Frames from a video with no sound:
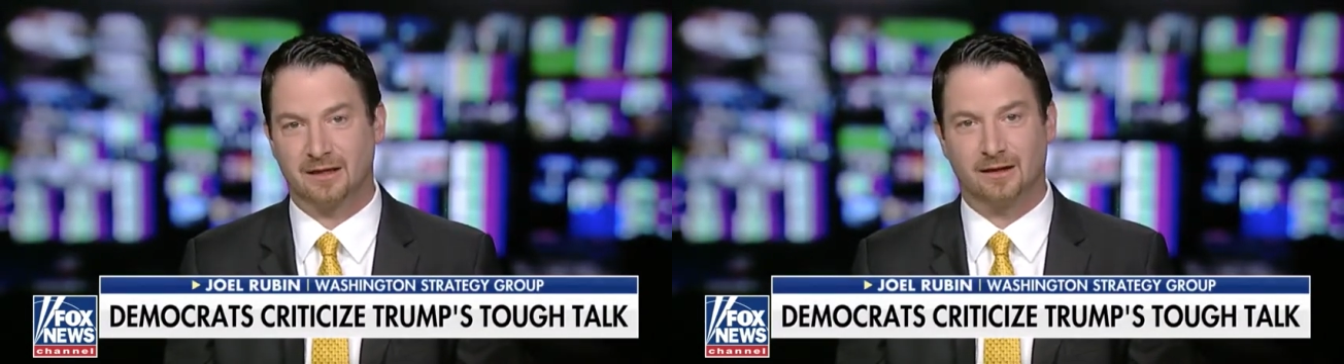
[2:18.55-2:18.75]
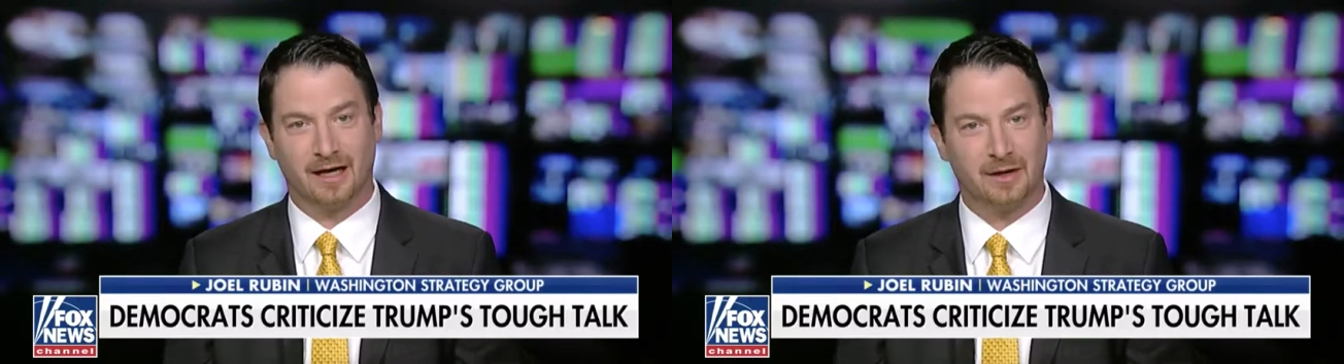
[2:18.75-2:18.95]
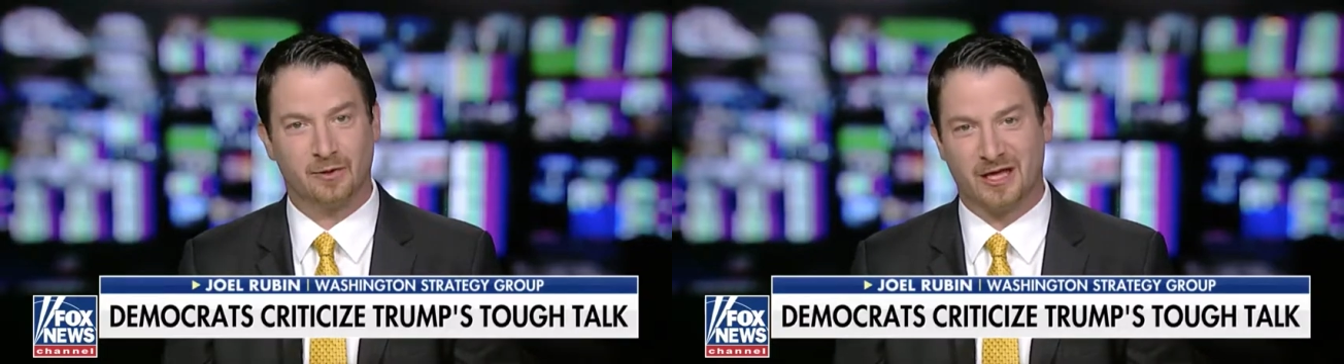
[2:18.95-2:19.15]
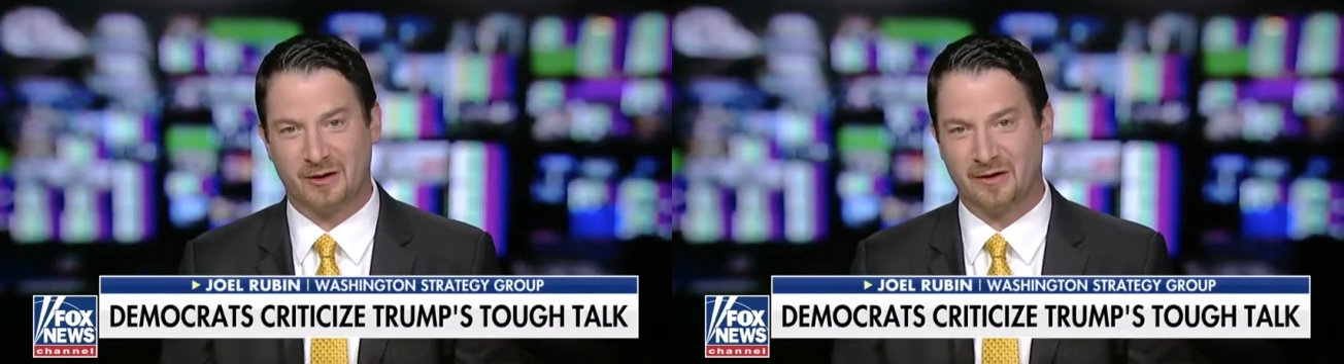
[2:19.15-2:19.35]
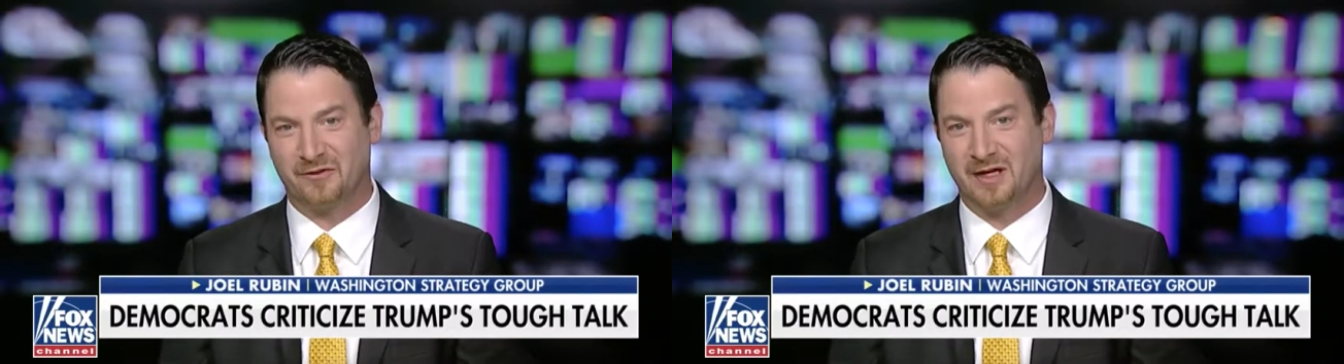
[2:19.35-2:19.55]
The language,
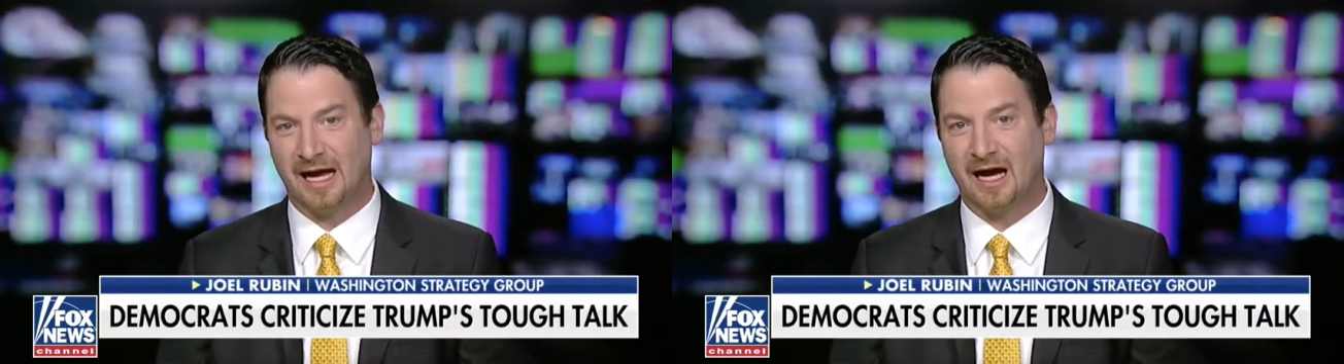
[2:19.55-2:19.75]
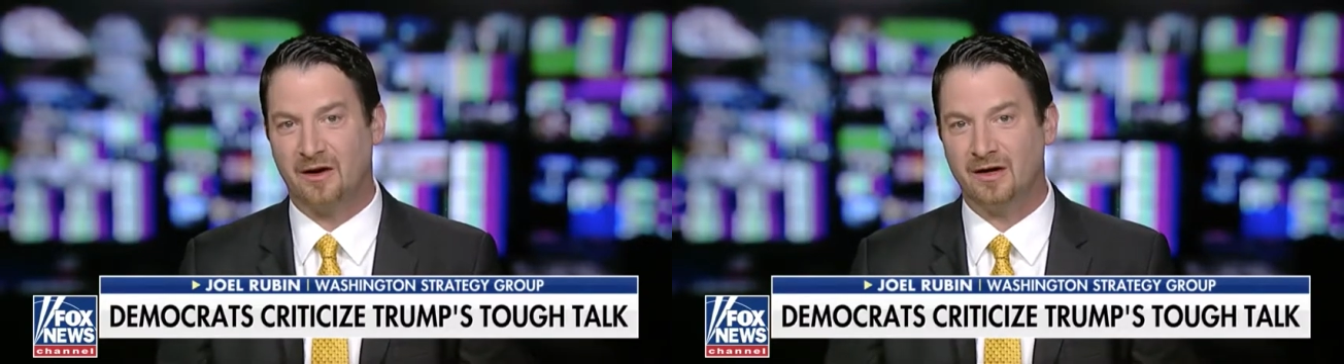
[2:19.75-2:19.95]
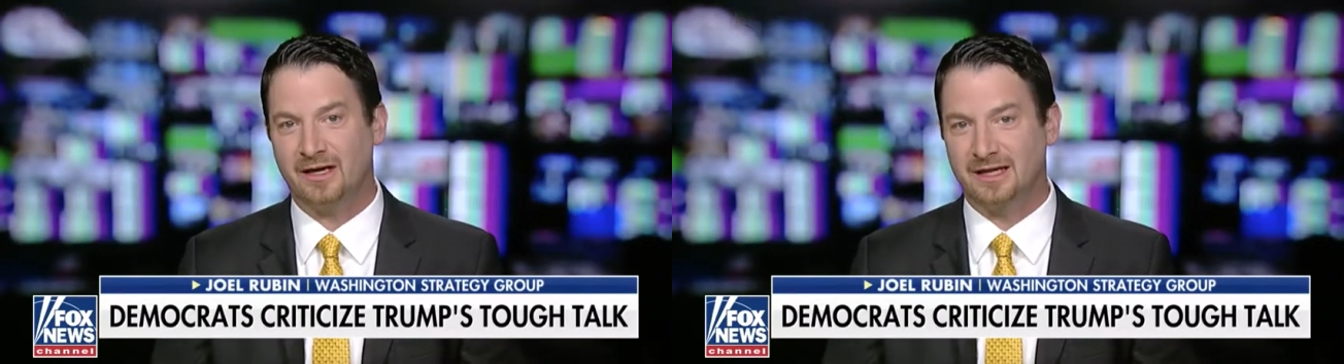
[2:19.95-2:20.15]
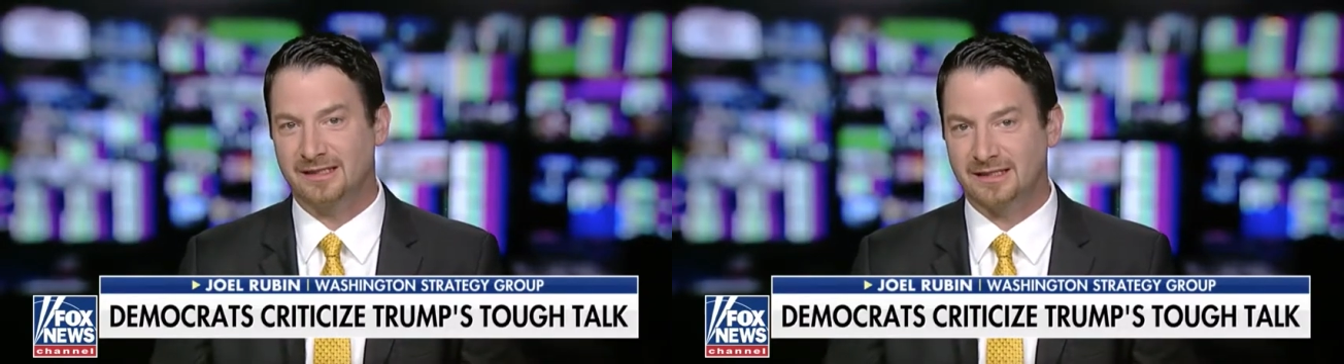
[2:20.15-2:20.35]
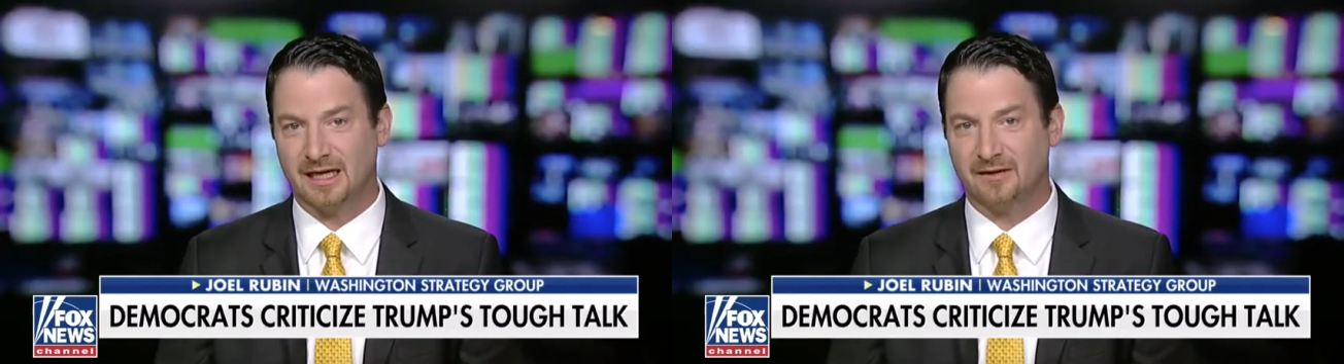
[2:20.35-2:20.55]
however, now,
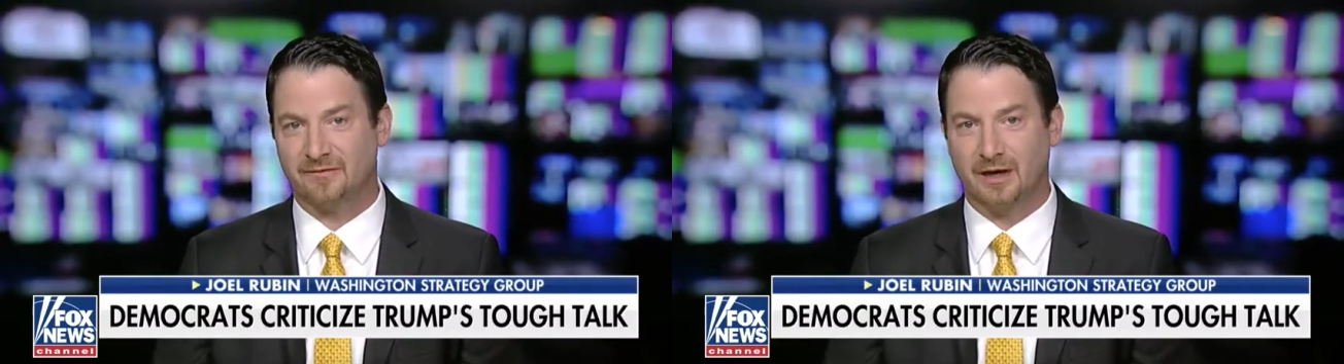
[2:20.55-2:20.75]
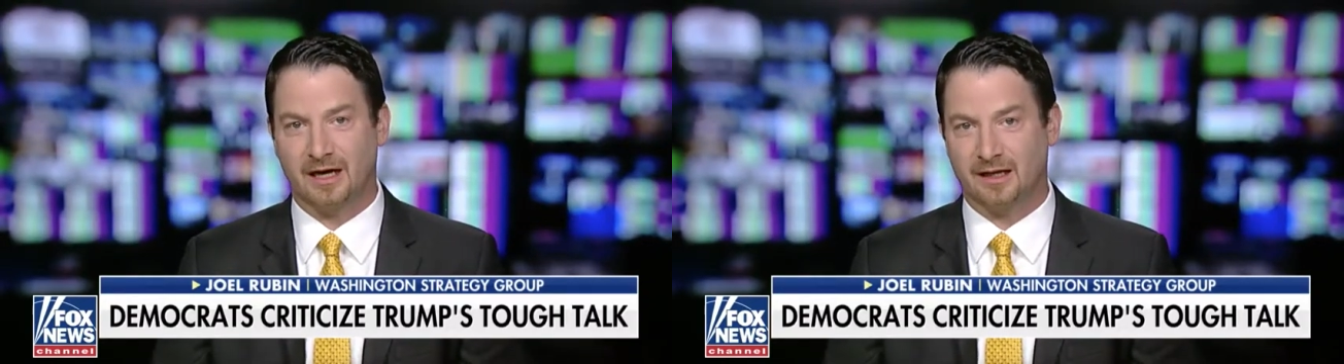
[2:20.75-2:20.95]
instead of